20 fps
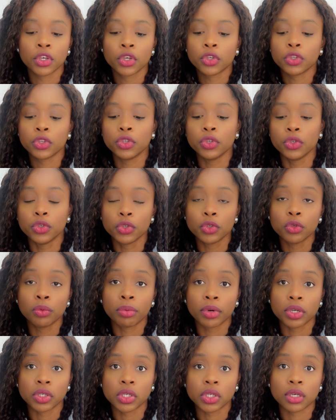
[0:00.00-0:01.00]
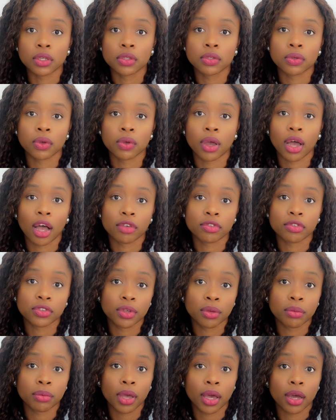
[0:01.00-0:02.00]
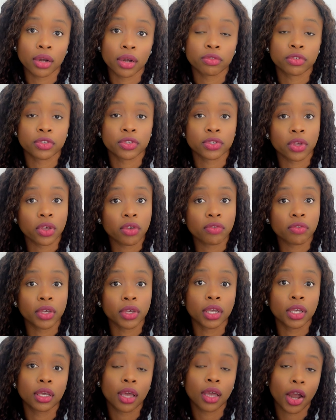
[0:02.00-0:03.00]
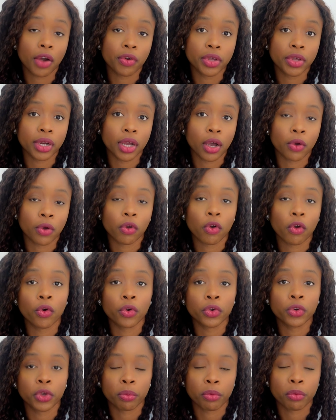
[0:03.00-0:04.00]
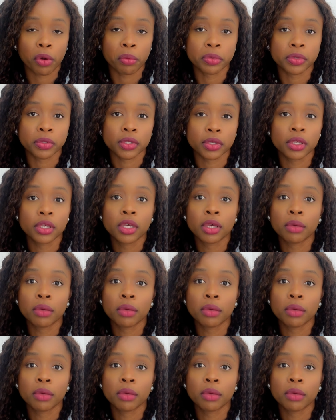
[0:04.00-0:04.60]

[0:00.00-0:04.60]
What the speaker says: you do budget to have some kind of survey carried out on your property